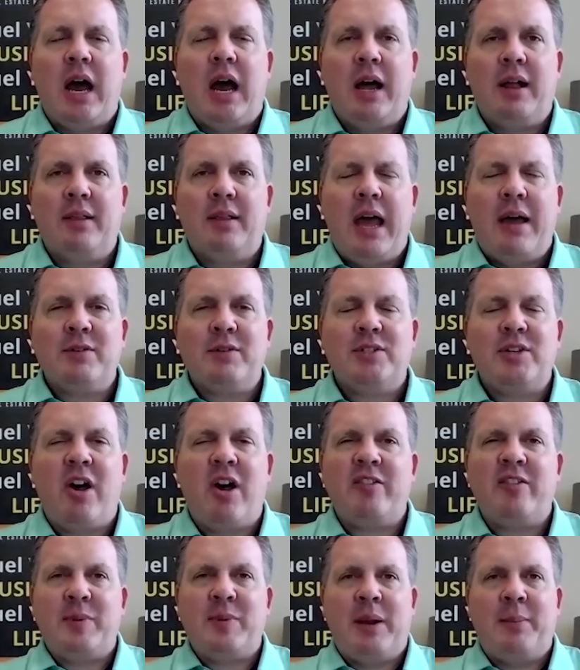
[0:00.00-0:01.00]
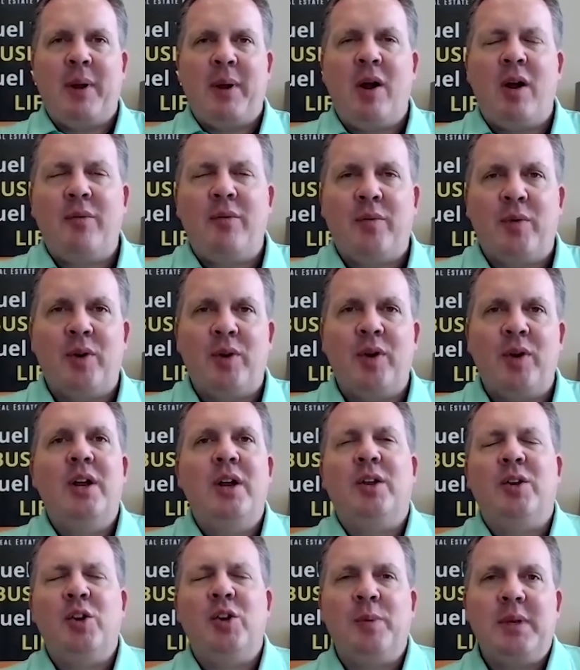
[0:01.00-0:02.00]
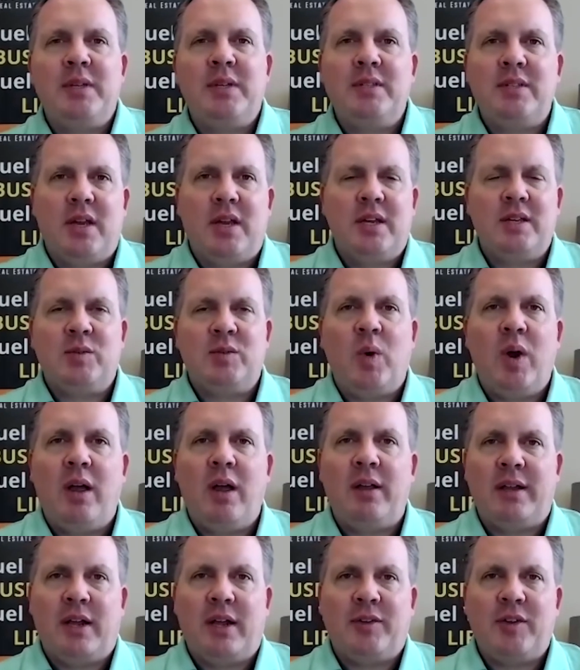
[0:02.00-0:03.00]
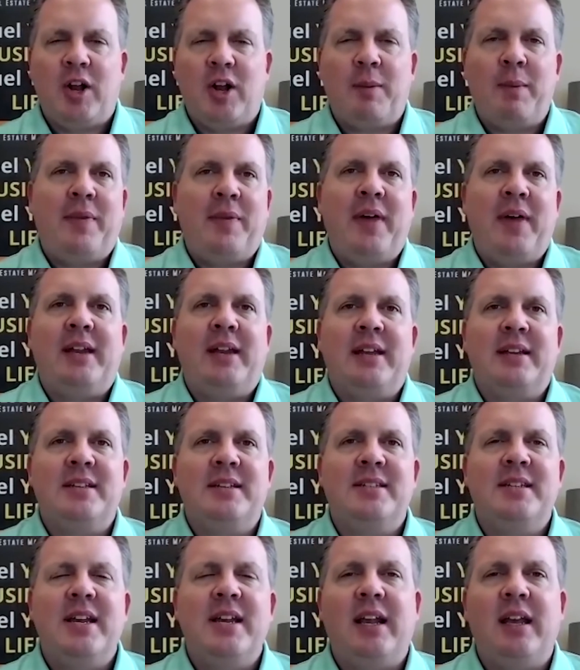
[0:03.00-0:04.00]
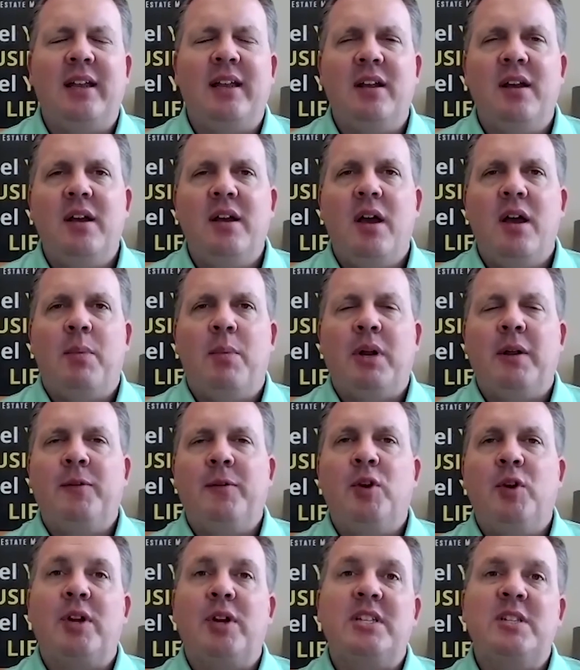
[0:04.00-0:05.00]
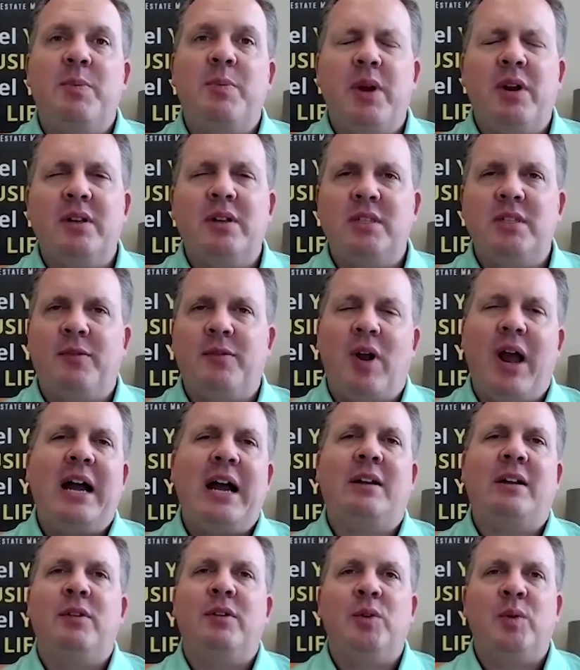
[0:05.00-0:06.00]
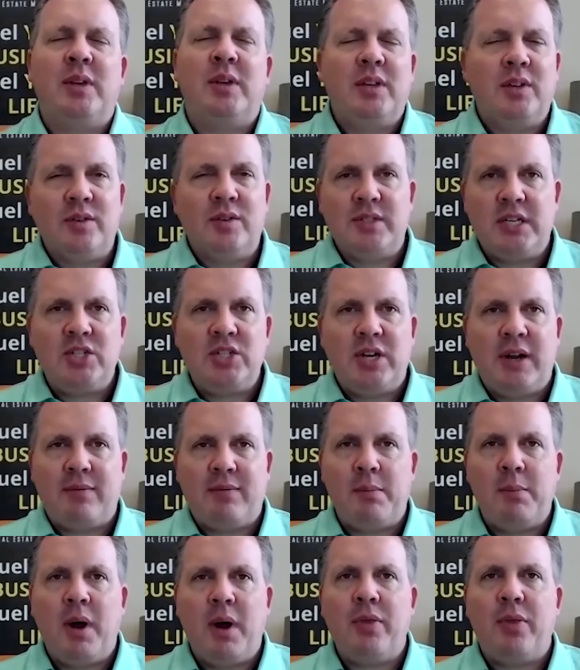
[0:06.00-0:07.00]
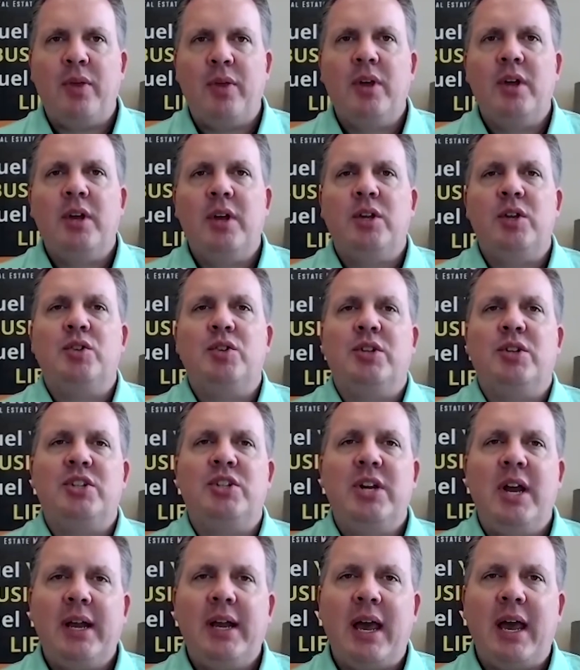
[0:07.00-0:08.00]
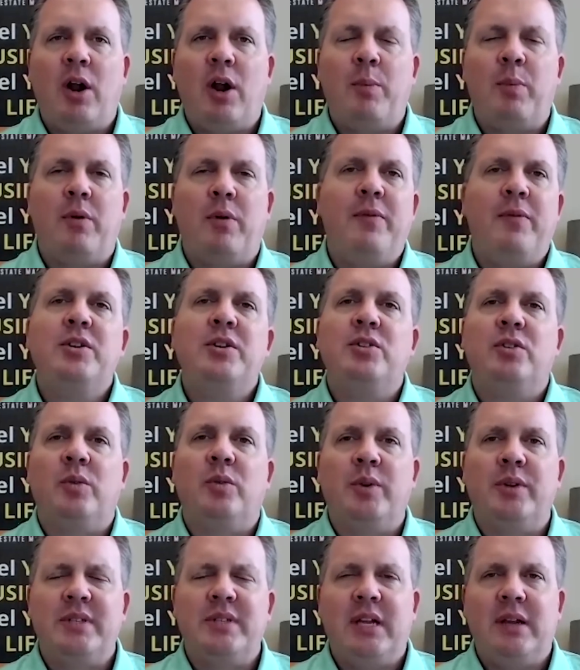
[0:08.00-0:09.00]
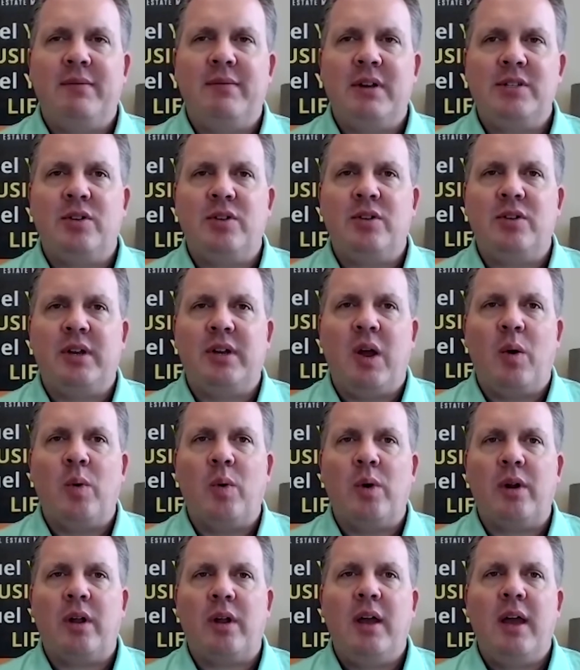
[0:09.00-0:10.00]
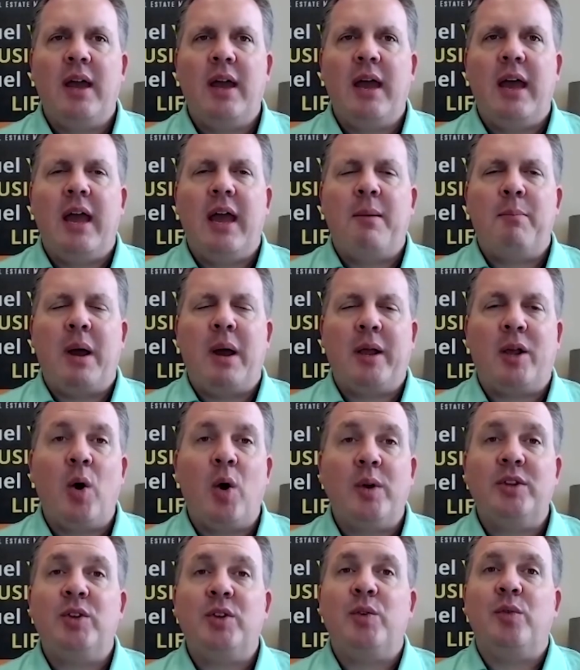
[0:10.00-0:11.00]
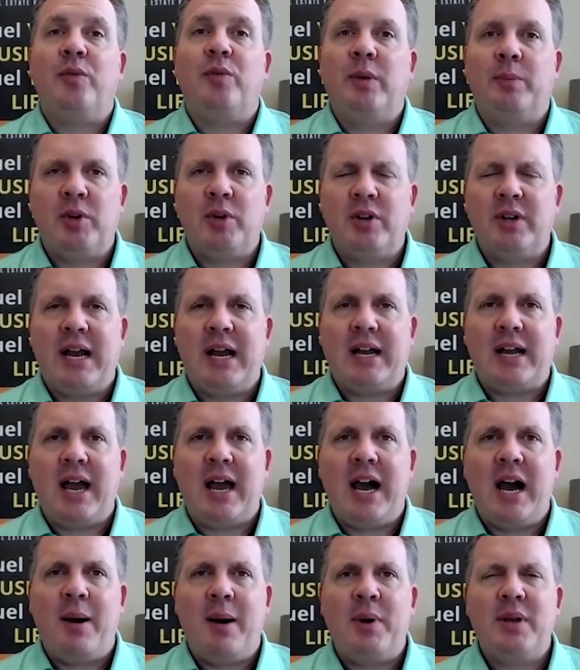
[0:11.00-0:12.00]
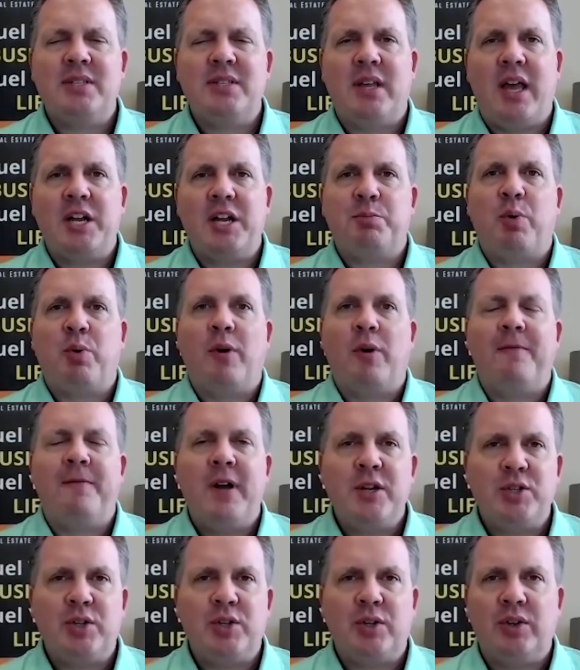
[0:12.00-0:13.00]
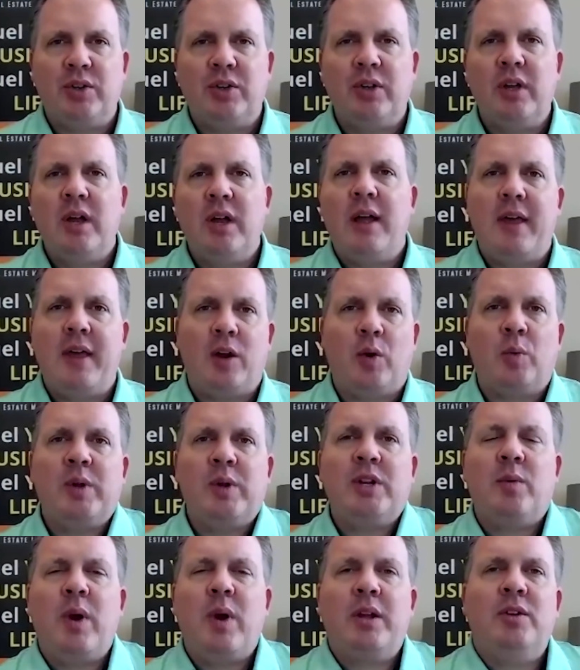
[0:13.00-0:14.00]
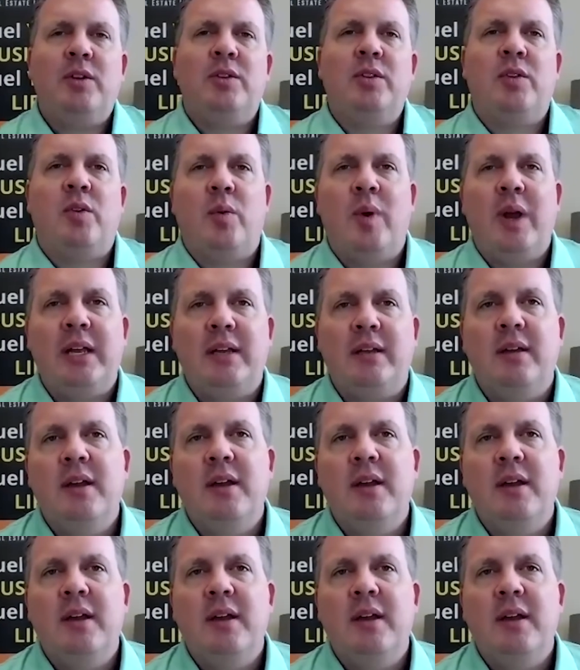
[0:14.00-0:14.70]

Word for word: I have a soft spot in my heart for newbies as well, and I'll talk about that in a second. But if you're experienced, if you're actively doing deals each and every month, you should check out our professional real estate investor network by going to flipnerd.com slash professional. That'll redirect you to the right